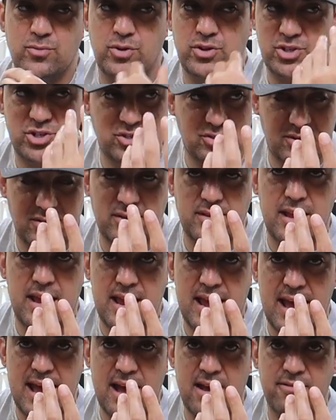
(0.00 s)
which
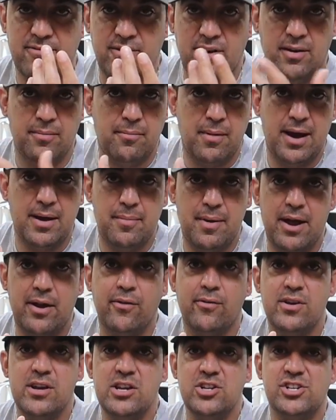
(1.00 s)
they have on my
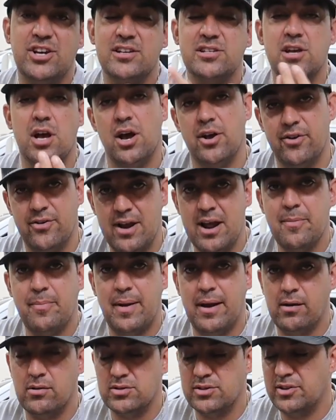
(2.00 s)
battery, each has 100 amp
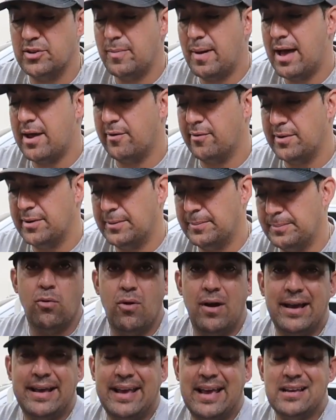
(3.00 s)
hours on the battery.
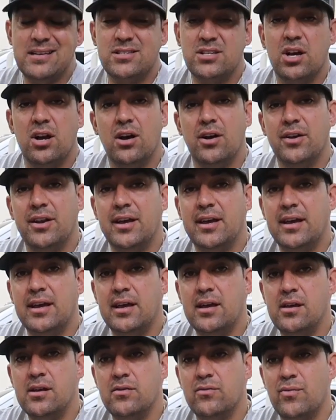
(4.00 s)
Well, I guess on
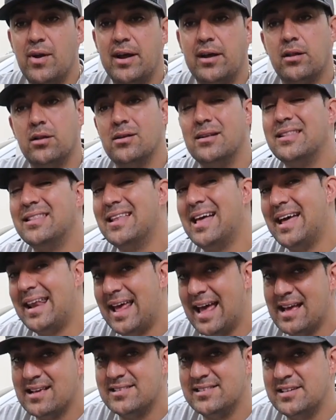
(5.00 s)
a regular lead
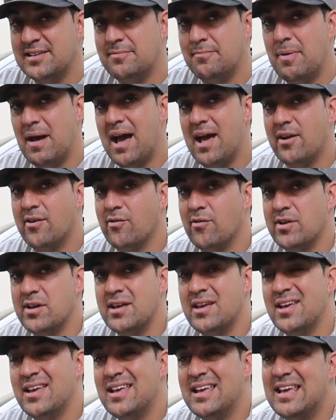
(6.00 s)
acid
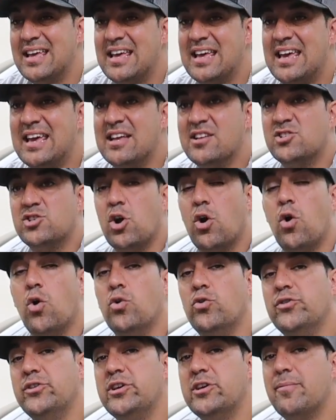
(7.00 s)
battery, it's
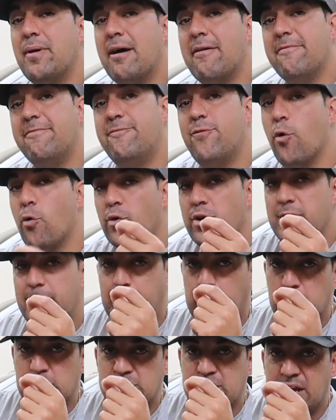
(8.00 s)
only about
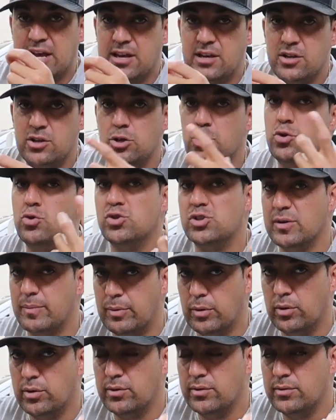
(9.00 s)
40%
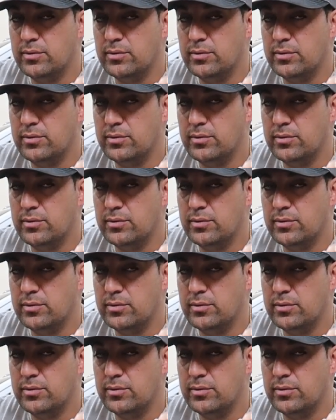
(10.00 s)
usable.